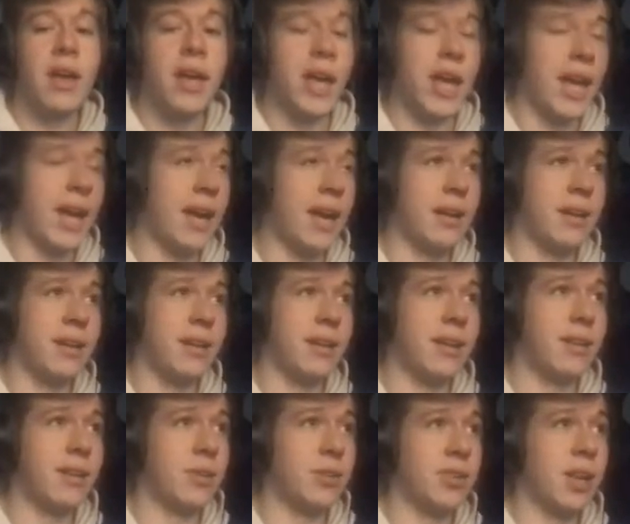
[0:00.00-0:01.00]
And
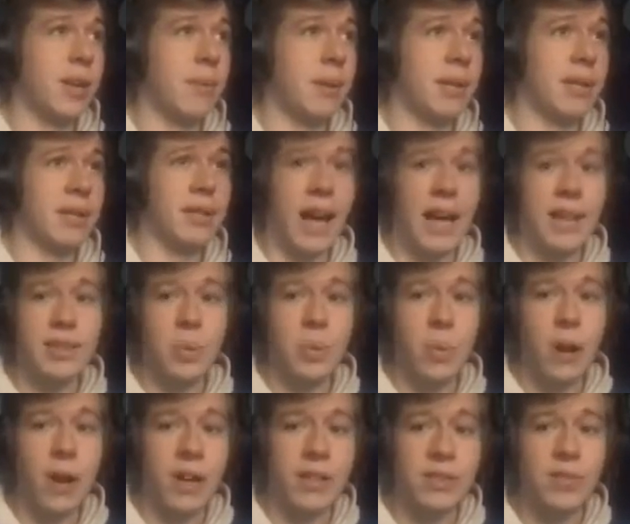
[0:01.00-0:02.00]
there's going to be a lot to
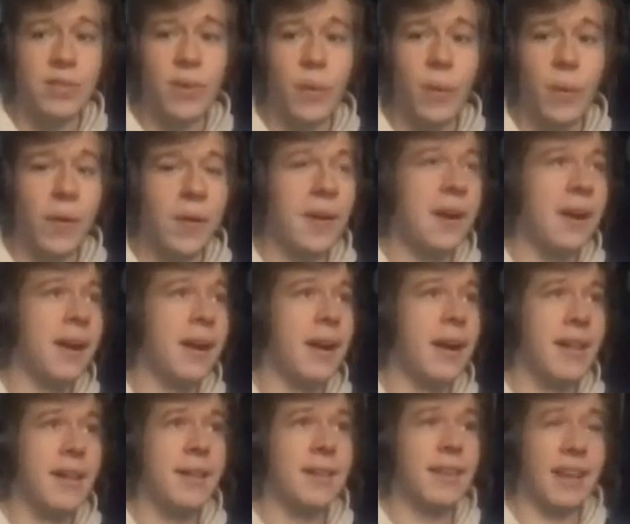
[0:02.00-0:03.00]
watch for,
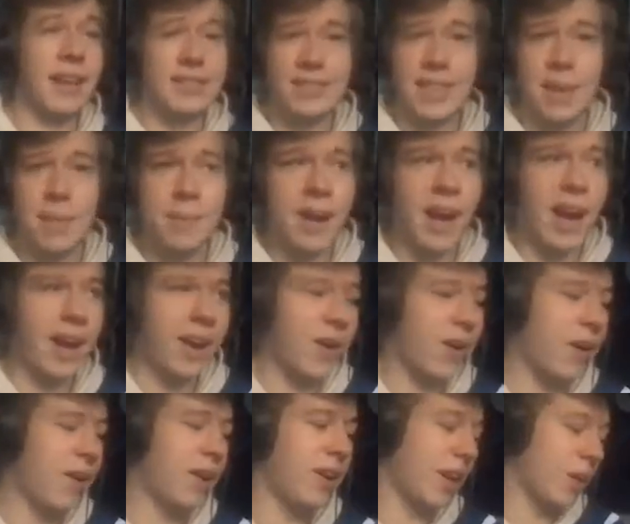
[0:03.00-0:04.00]
a lot to keep an eye on.